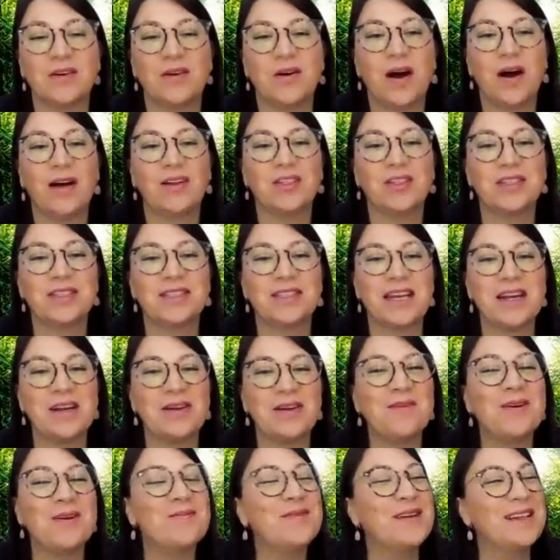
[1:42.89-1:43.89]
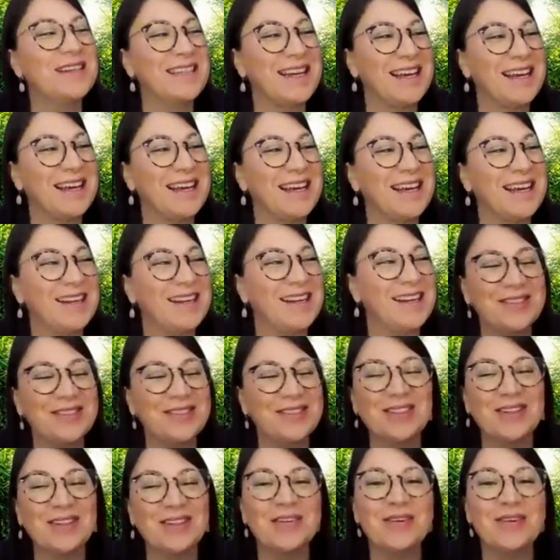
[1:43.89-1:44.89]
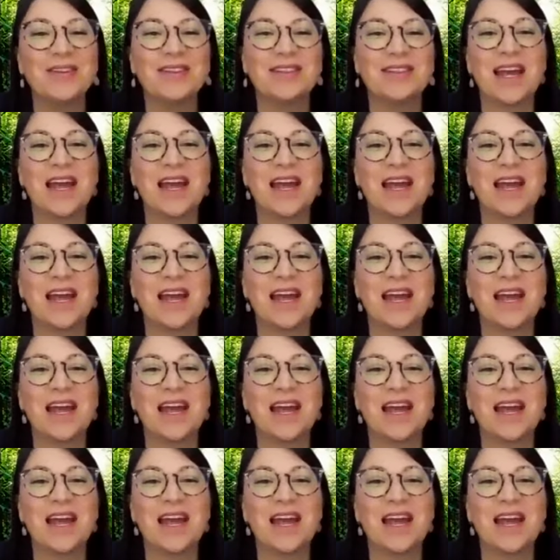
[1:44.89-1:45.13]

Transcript: So I'll just take a moment to introduce you,